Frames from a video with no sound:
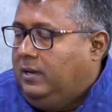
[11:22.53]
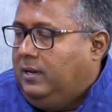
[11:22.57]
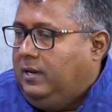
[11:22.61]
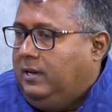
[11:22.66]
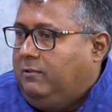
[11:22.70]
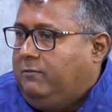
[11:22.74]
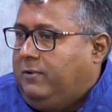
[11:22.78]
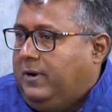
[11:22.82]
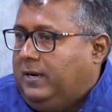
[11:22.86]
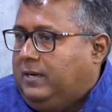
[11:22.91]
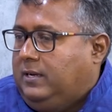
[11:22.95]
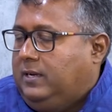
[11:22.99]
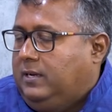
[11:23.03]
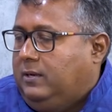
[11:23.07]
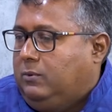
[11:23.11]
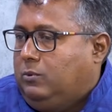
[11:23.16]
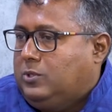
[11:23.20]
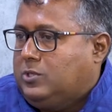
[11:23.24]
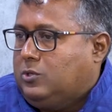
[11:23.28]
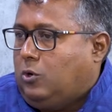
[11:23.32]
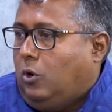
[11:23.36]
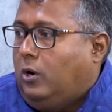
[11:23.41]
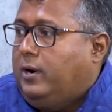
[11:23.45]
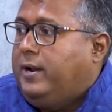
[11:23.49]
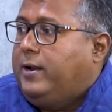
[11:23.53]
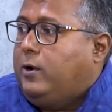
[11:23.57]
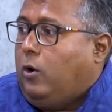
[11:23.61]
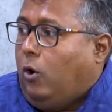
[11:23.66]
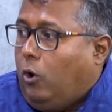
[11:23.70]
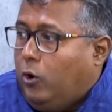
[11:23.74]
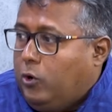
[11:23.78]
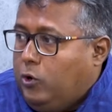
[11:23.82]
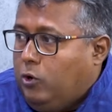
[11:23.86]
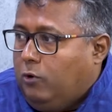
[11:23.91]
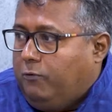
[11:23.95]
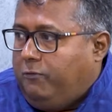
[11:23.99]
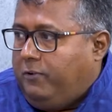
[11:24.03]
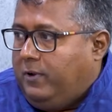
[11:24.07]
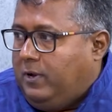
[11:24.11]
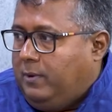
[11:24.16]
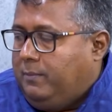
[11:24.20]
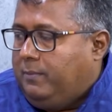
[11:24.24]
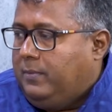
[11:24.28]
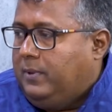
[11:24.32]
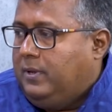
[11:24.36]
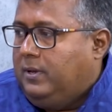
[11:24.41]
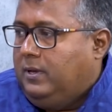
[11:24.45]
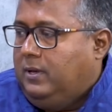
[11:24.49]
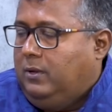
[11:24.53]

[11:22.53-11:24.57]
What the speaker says: In fact, it was called an audio film,